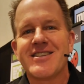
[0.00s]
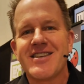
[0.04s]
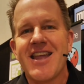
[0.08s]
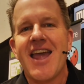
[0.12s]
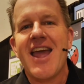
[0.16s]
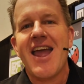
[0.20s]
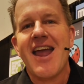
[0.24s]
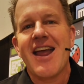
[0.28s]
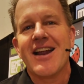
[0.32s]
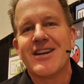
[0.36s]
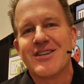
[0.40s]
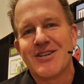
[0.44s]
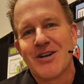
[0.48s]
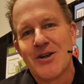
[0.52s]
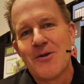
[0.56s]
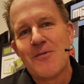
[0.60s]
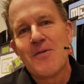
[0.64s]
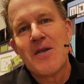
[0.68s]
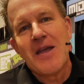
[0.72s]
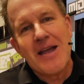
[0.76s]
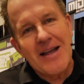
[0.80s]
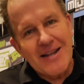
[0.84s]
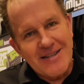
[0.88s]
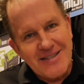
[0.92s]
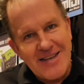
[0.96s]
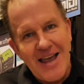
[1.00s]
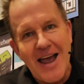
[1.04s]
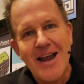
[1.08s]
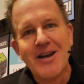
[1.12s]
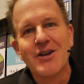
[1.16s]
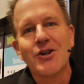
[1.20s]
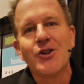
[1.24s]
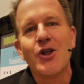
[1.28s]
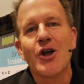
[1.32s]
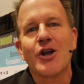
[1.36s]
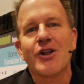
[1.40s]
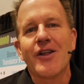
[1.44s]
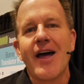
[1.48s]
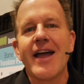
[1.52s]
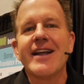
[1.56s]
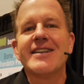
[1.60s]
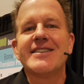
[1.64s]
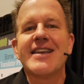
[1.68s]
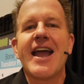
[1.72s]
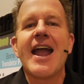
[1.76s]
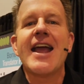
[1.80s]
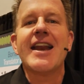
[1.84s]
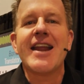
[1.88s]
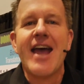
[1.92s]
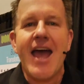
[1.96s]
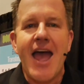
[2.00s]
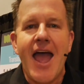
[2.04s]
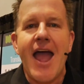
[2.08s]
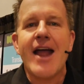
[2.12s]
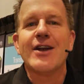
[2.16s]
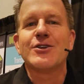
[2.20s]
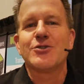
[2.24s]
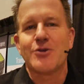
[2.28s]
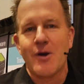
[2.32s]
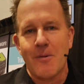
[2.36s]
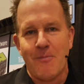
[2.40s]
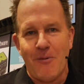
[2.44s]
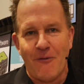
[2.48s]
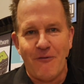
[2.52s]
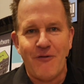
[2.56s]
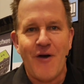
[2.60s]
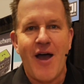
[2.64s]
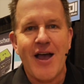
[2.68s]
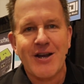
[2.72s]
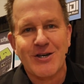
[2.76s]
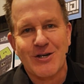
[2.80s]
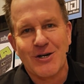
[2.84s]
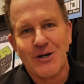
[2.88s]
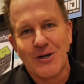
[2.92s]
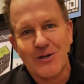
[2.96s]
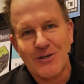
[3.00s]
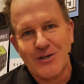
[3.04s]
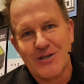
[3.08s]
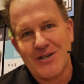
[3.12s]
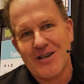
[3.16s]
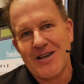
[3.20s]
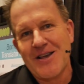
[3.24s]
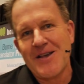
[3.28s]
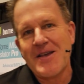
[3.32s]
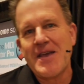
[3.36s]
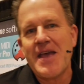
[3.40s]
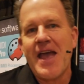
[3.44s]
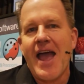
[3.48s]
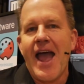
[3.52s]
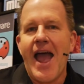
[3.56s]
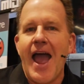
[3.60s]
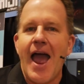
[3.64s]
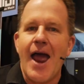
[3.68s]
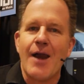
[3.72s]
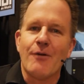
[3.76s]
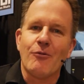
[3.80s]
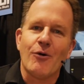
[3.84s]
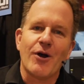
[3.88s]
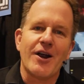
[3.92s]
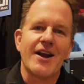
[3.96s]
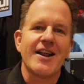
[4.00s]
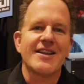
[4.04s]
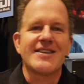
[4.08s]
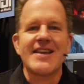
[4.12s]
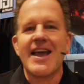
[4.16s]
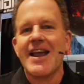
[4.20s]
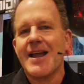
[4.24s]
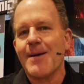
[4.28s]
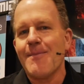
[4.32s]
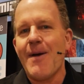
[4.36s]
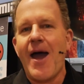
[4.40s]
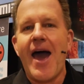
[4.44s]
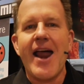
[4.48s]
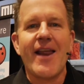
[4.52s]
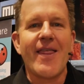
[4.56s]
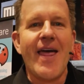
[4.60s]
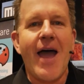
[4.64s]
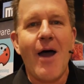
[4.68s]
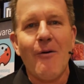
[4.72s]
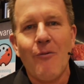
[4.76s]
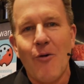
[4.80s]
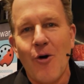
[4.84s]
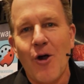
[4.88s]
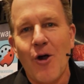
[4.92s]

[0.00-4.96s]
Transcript: stage tend to look like data entry professionals. And we're going to take them out of that